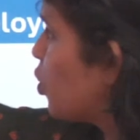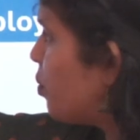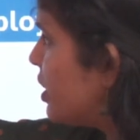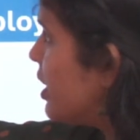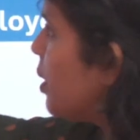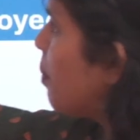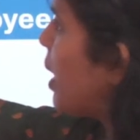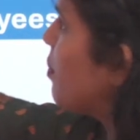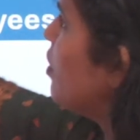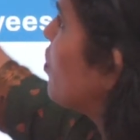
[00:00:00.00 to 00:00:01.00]
grouped the
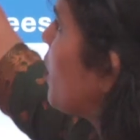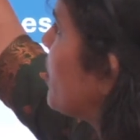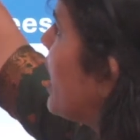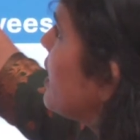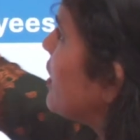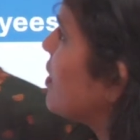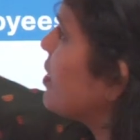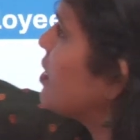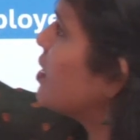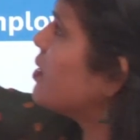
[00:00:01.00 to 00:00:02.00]
department, from that it
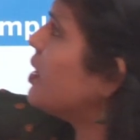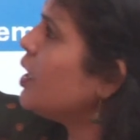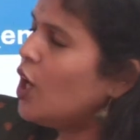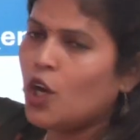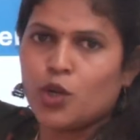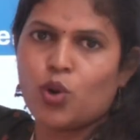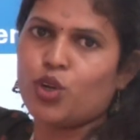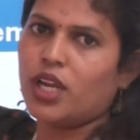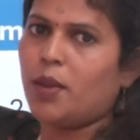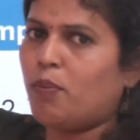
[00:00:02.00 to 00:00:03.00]
returned the
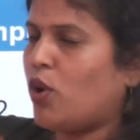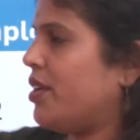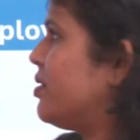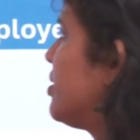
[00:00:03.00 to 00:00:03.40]
total employees.